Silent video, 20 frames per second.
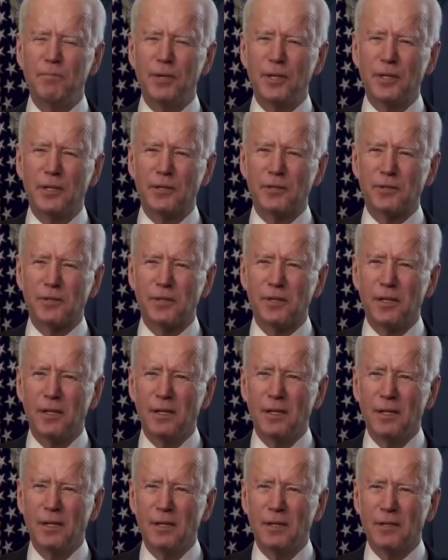bills
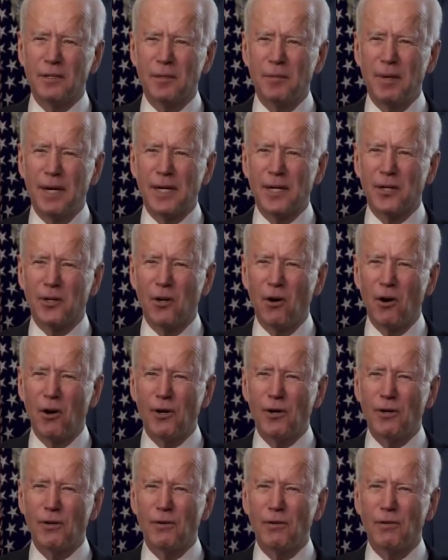to make it
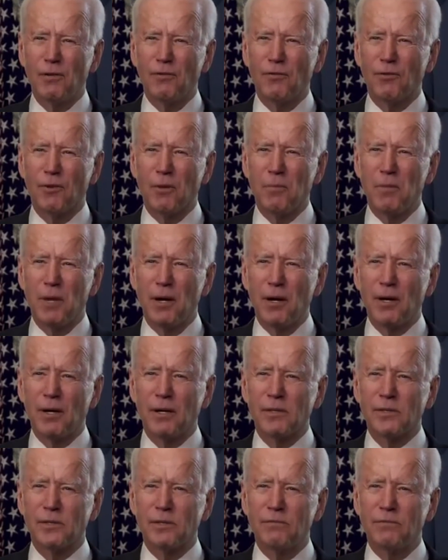harder for
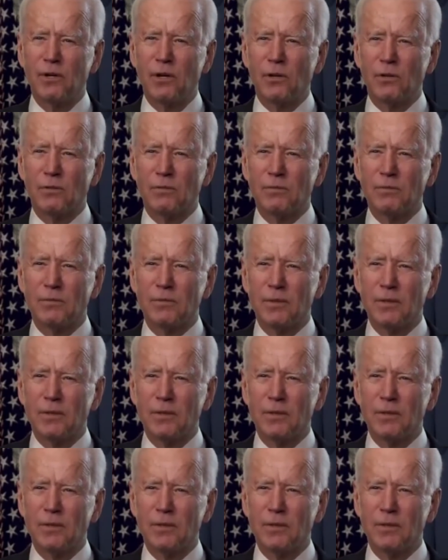Americans to vote.